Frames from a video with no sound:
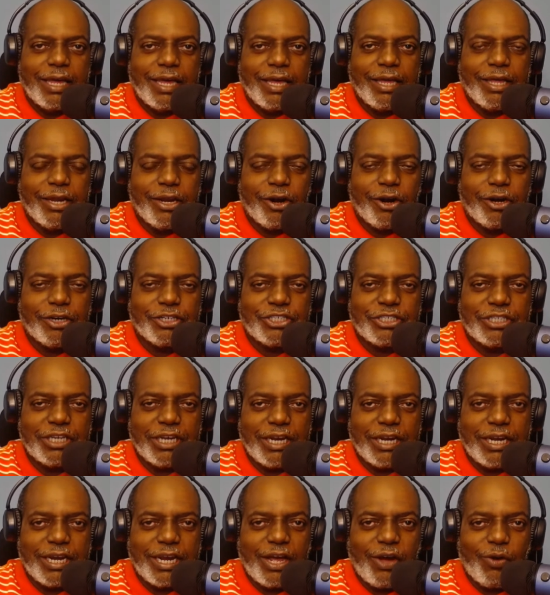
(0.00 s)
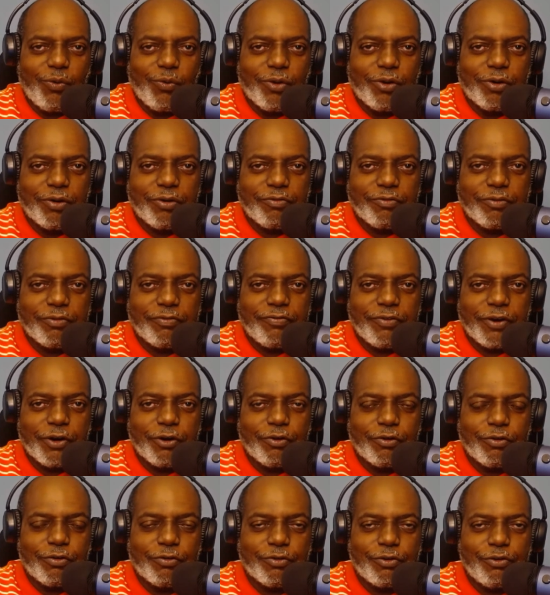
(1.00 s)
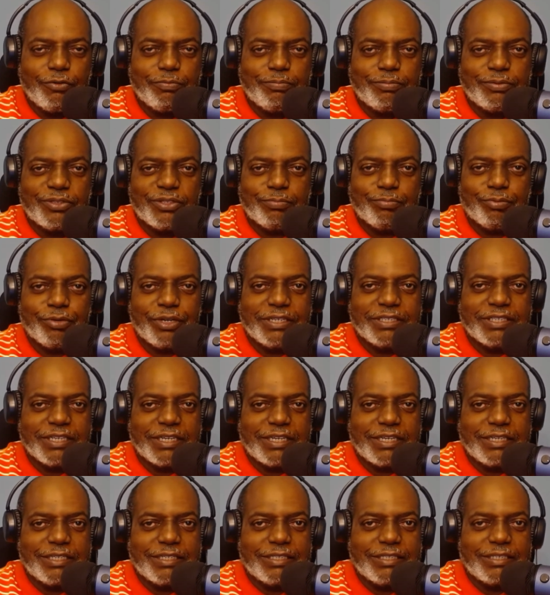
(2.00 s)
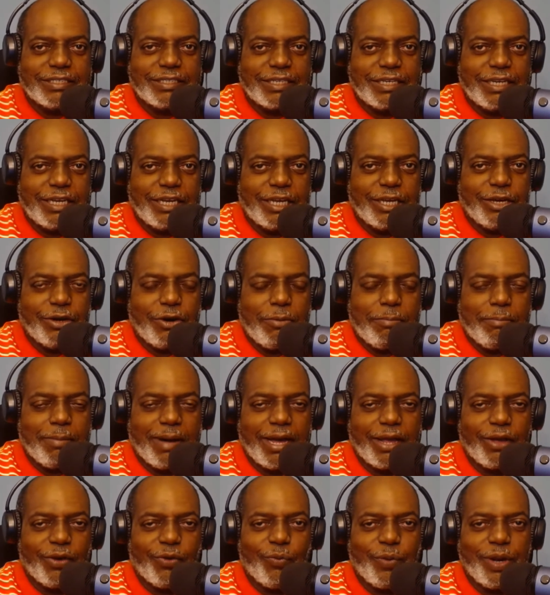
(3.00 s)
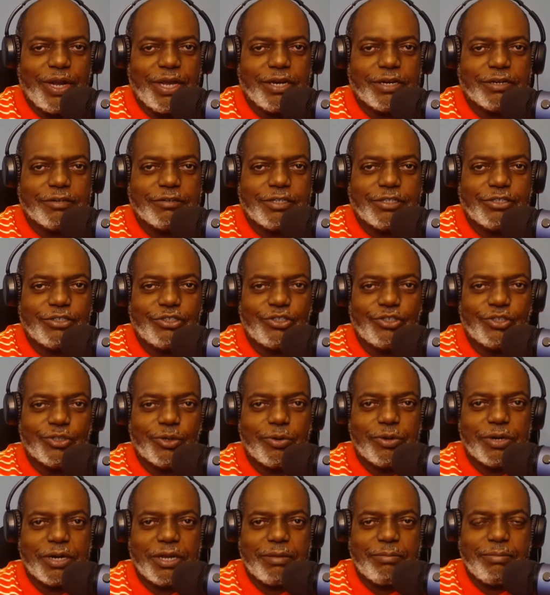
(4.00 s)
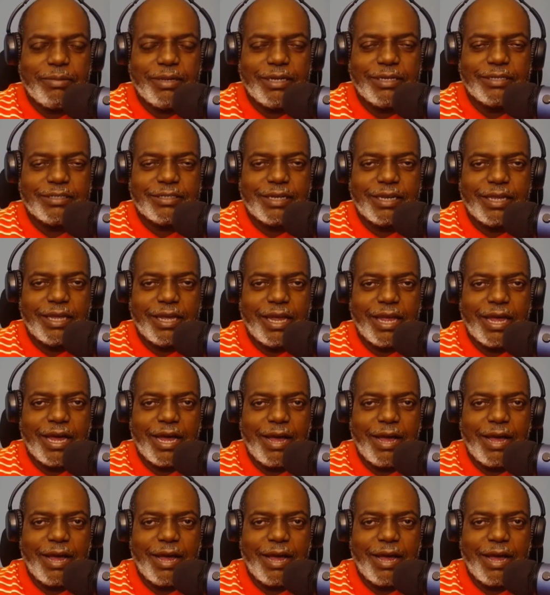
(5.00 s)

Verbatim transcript: NRG Network Referral Group's president and CEO Mike Weiner is joining me today. Hi,